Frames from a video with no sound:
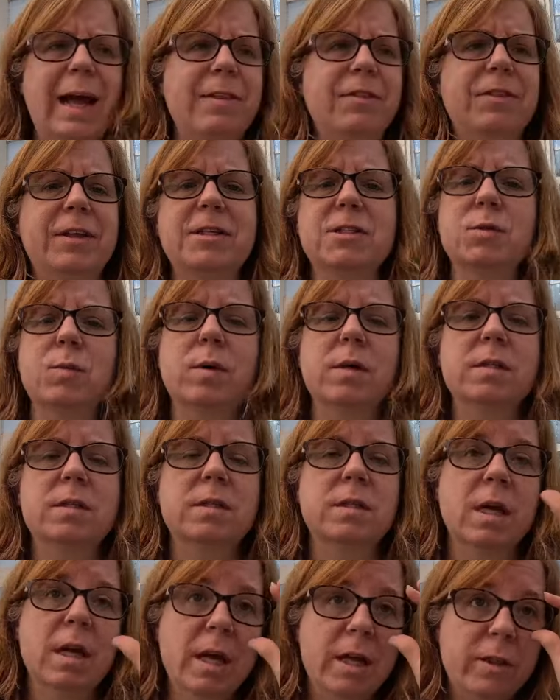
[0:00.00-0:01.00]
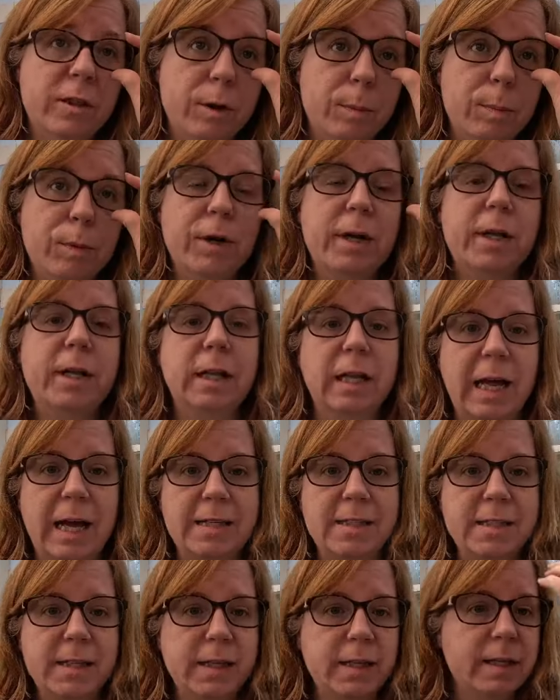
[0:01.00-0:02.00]
These ones, they're pretty
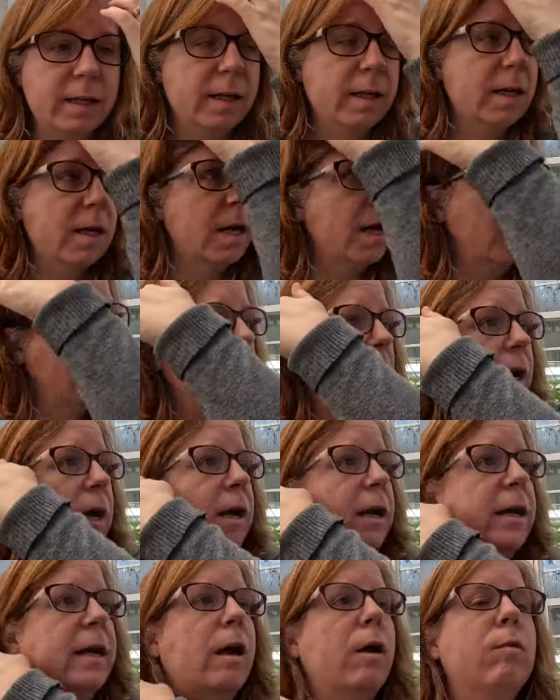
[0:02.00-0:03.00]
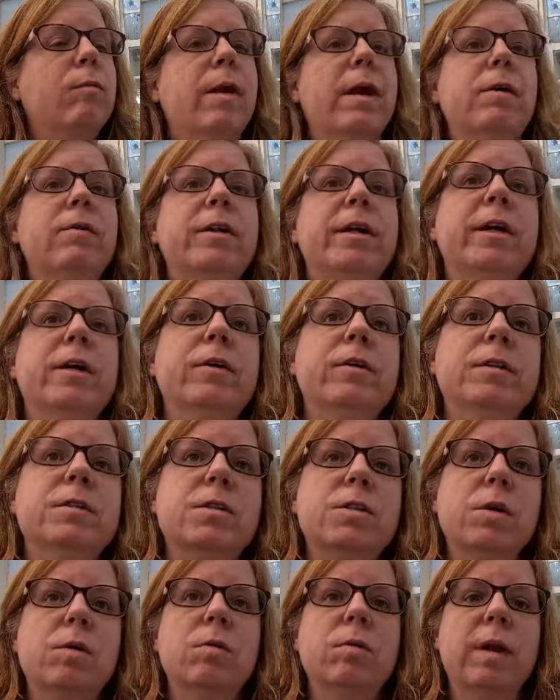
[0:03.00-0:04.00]
classic. Around here in
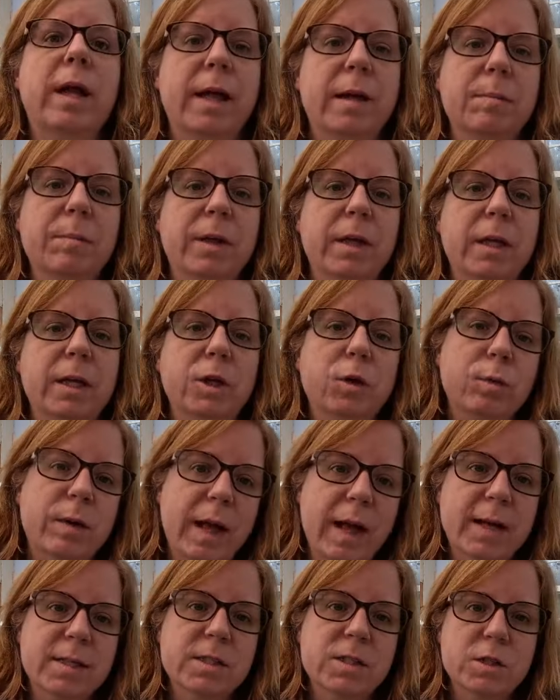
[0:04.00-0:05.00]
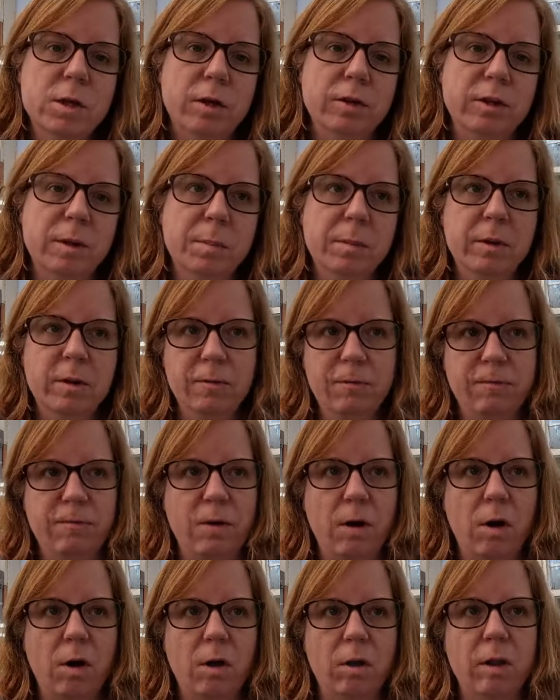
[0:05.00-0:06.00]
zone 8B, you can start them in the
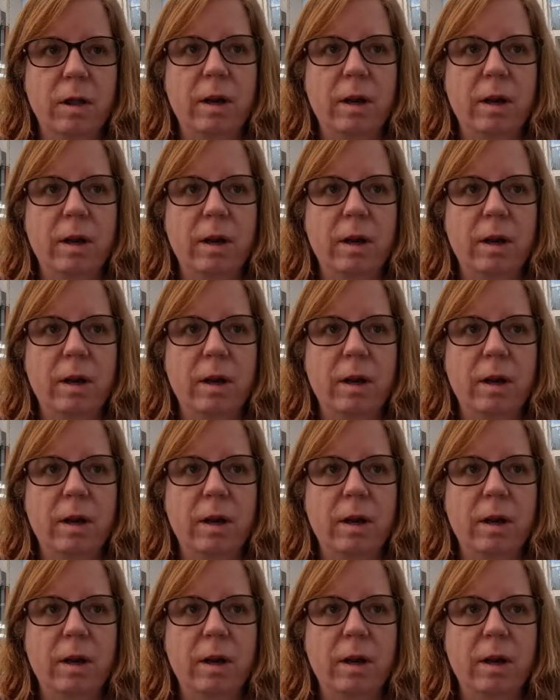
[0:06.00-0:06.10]
fall,